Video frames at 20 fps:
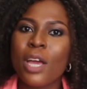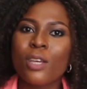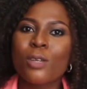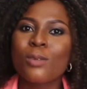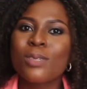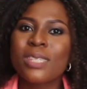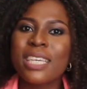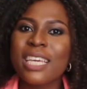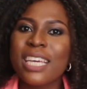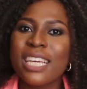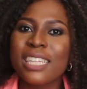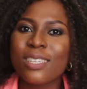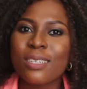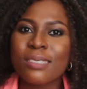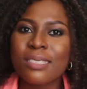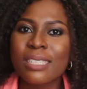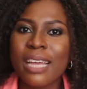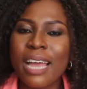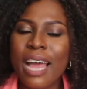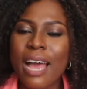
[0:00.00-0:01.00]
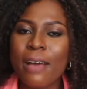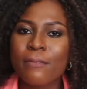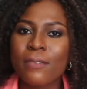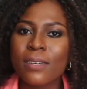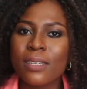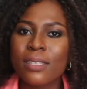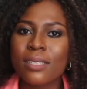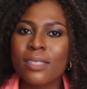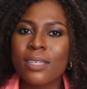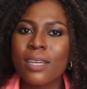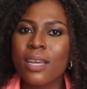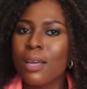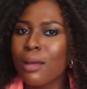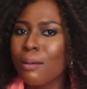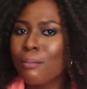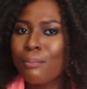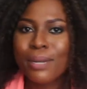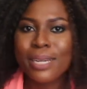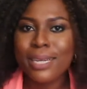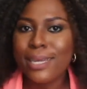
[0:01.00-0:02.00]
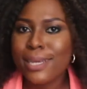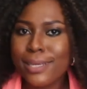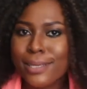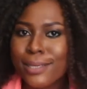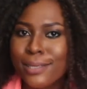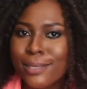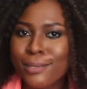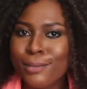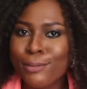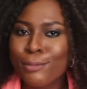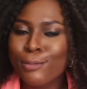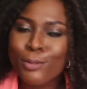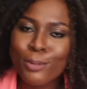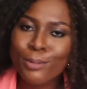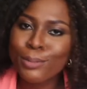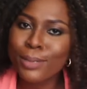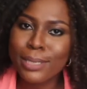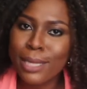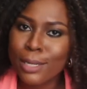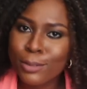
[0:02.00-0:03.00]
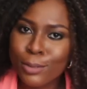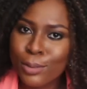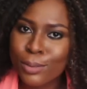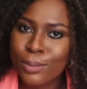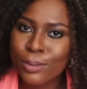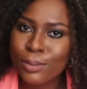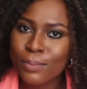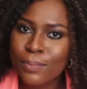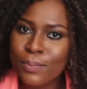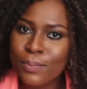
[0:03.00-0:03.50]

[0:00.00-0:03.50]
You see he doesn't have it. Please don't settle.